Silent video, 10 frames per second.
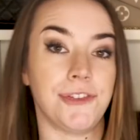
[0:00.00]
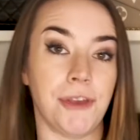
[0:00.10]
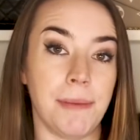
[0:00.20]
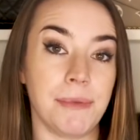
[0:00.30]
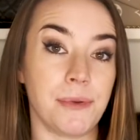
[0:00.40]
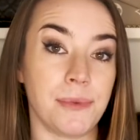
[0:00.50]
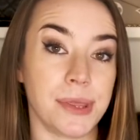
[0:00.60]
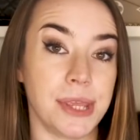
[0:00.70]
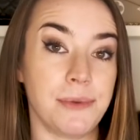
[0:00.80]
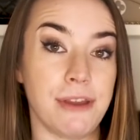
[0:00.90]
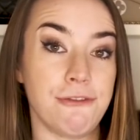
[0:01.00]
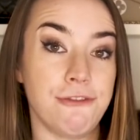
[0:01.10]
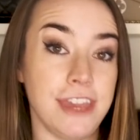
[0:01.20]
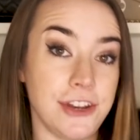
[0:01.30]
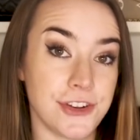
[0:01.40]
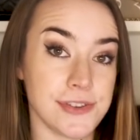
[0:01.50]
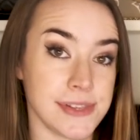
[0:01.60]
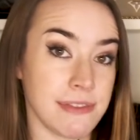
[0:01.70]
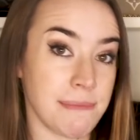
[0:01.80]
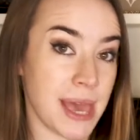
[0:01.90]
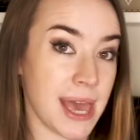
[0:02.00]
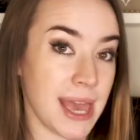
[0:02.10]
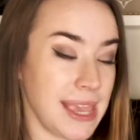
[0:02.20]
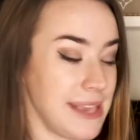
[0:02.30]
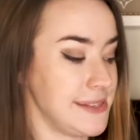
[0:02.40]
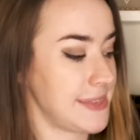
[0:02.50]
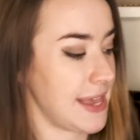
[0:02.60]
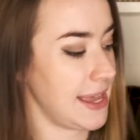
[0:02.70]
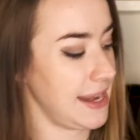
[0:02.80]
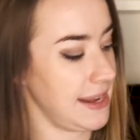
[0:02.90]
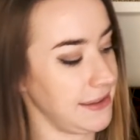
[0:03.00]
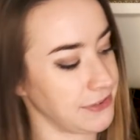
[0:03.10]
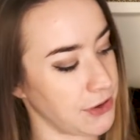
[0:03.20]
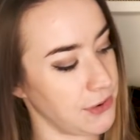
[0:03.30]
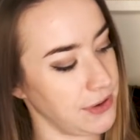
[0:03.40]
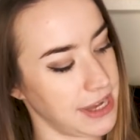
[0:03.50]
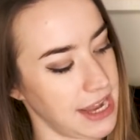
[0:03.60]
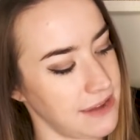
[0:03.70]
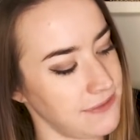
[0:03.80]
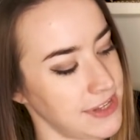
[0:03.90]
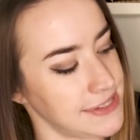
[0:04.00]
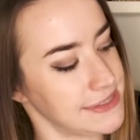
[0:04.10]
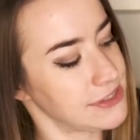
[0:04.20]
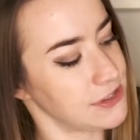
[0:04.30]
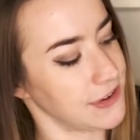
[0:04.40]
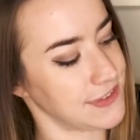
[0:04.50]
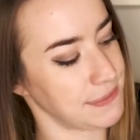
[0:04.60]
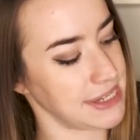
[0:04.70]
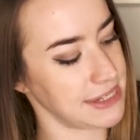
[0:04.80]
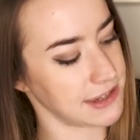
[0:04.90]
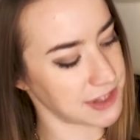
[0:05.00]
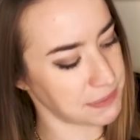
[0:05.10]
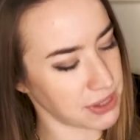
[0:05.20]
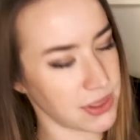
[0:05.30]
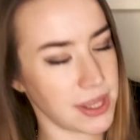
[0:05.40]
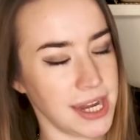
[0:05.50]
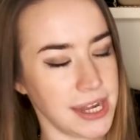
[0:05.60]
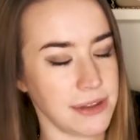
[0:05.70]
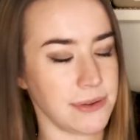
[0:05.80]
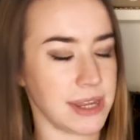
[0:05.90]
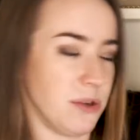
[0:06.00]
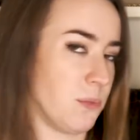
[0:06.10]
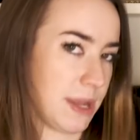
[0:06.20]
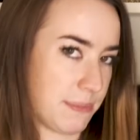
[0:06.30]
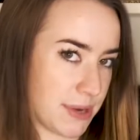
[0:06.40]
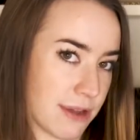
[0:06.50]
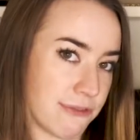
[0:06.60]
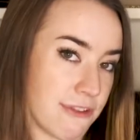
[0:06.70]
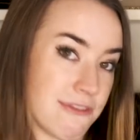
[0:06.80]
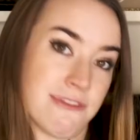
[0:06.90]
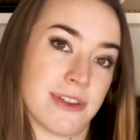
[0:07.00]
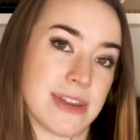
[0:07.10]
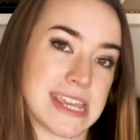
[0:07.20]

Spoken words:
Some really great features of the bag is that it is coated canvas, so if something does spill on it, you can wipe it off very